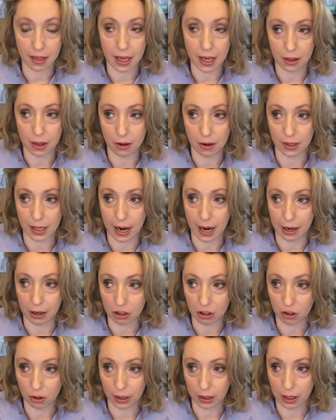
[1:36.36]
I think there's
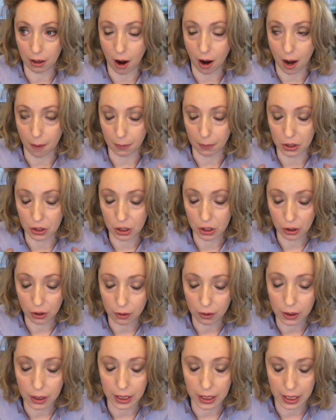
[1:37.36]
actually
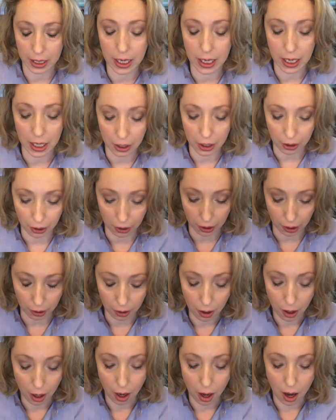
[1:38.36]
opportunity
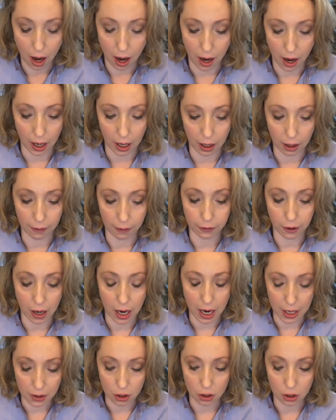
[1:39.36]
here
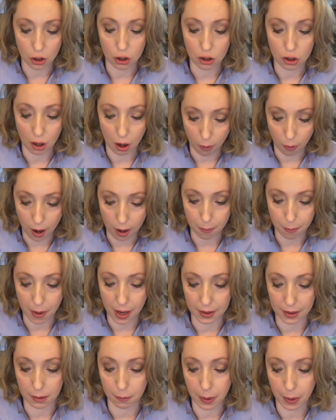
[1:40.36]
for us to show up
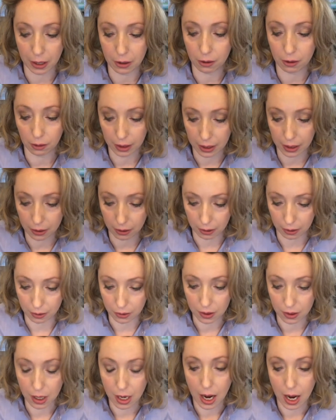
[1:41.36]
as better
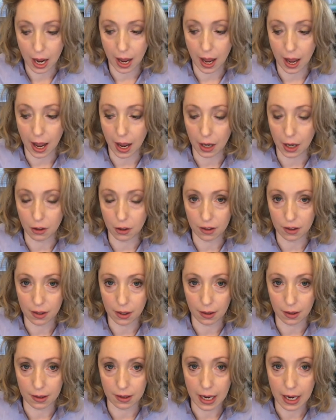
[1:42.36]
leaders and
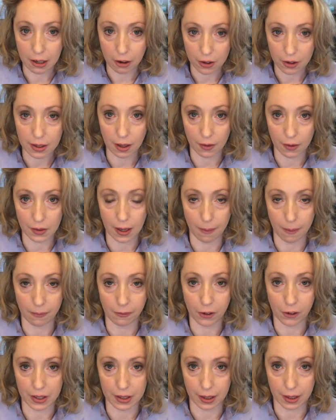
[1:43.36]
to set ourselves
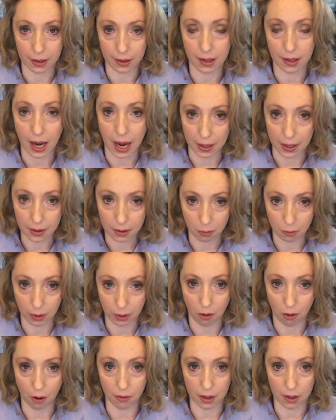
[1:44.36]
up for success
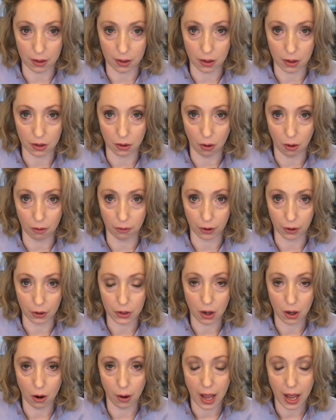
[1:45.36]
when all this is over.
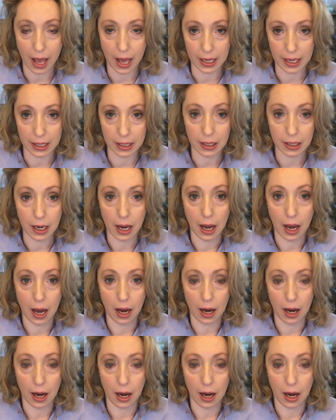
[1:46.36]
So Ed,